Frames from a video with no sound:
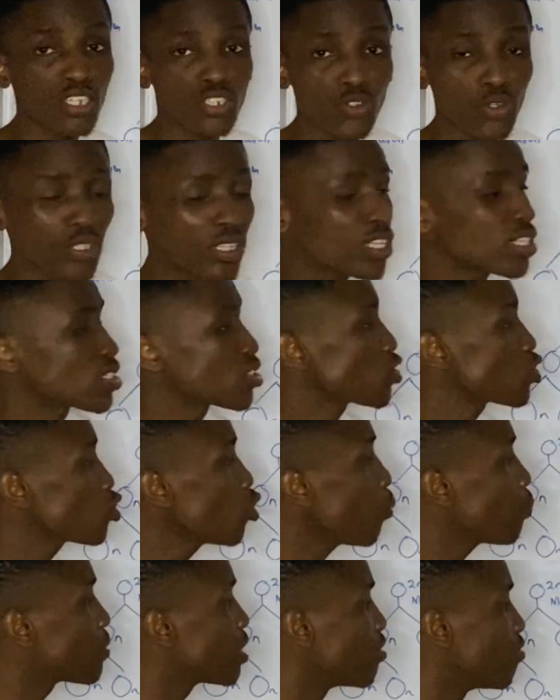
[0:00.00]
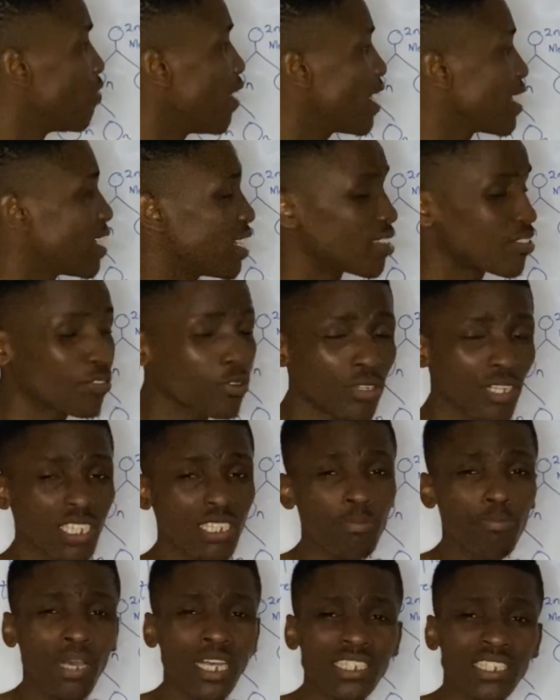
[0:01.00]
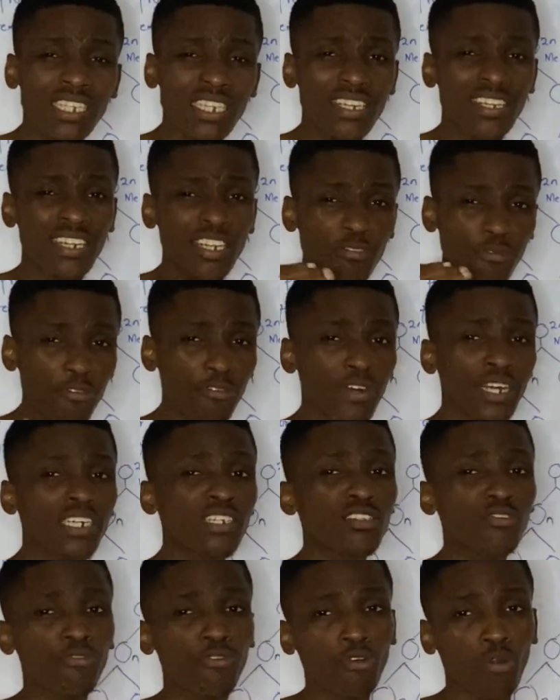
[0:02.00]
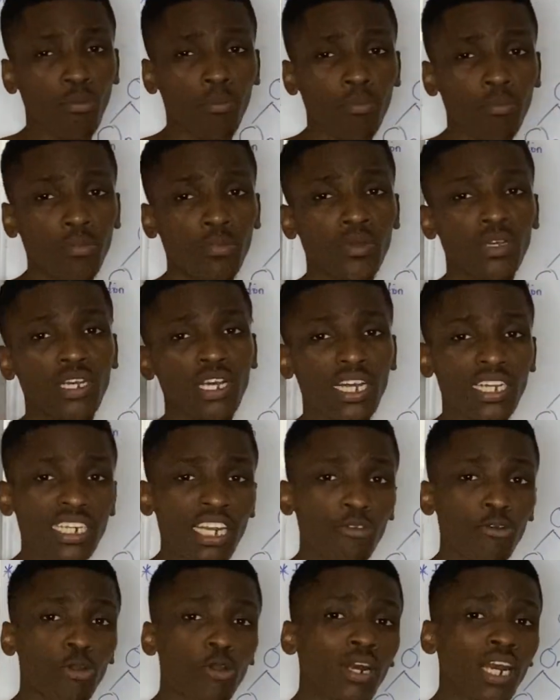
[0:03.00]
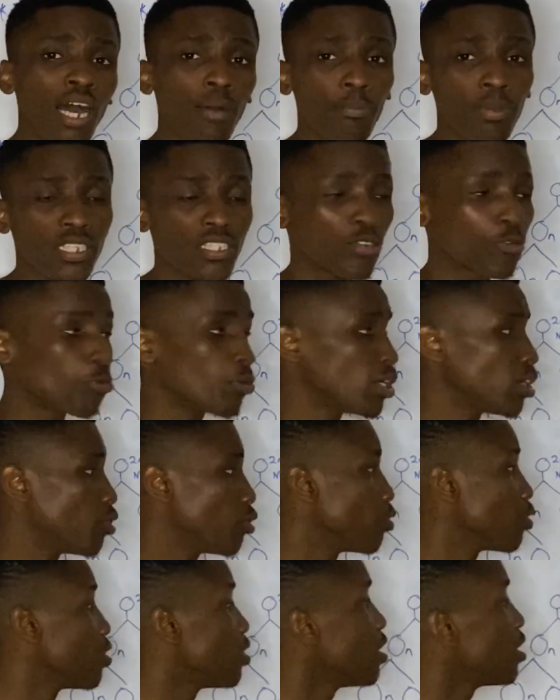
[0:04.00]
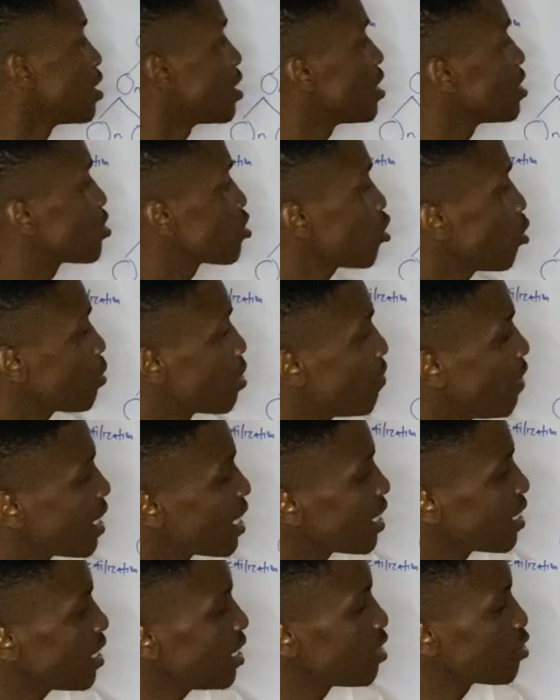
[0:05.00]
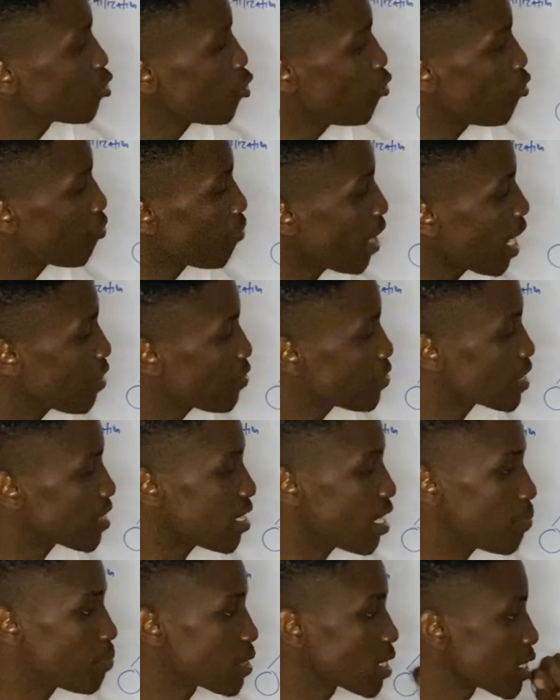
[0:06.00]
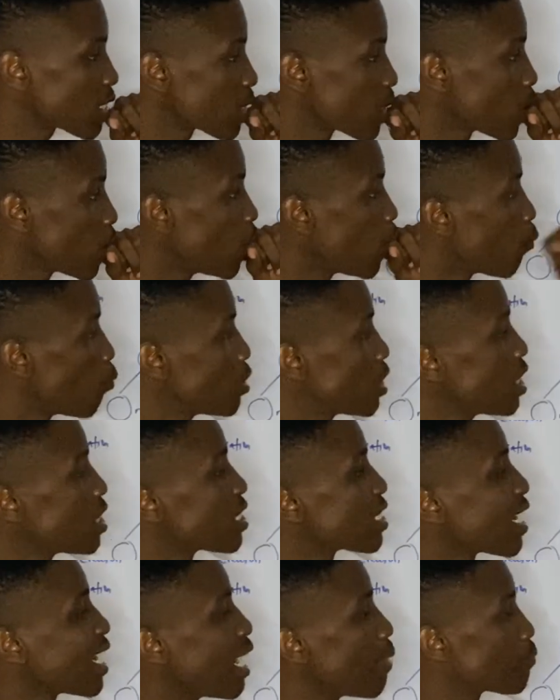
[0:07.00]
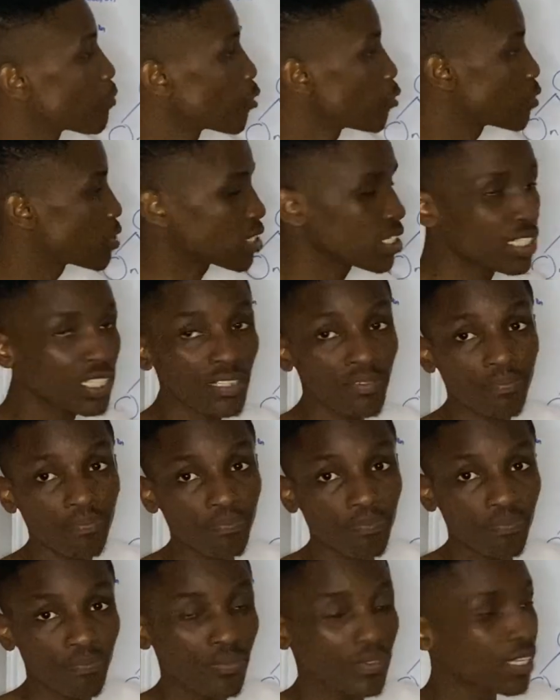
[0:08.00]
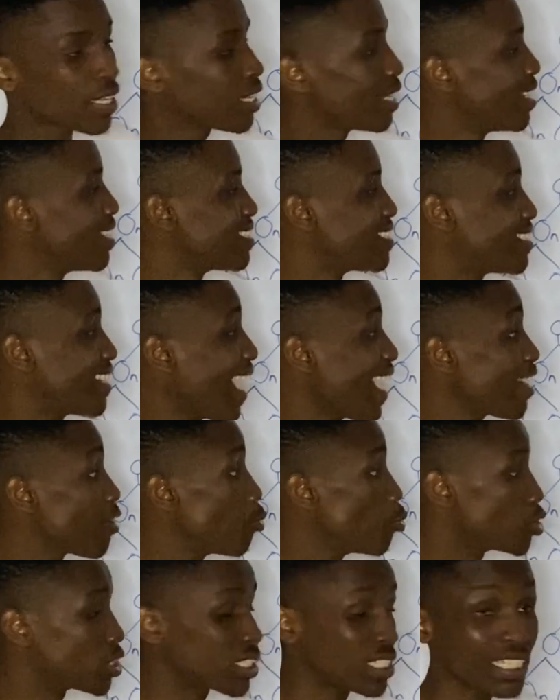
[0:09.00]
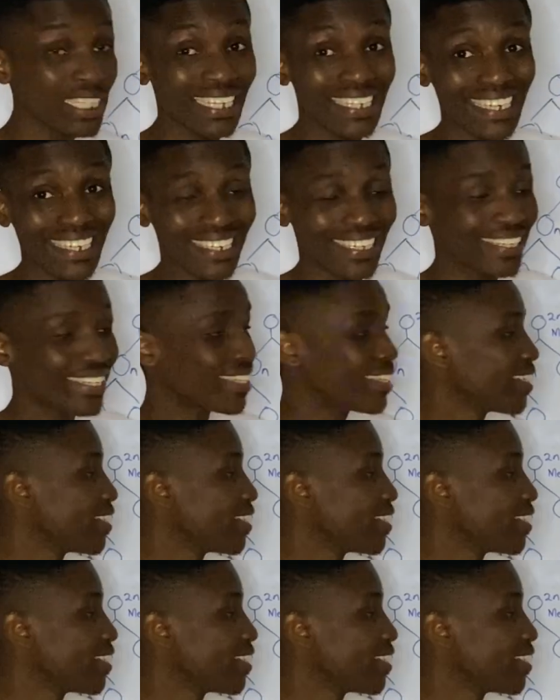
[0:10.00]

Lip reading: So it is subdivided. So this makes it different from the regular person we know. It's subdivided into 5 steps, which is leptotene, zygotene,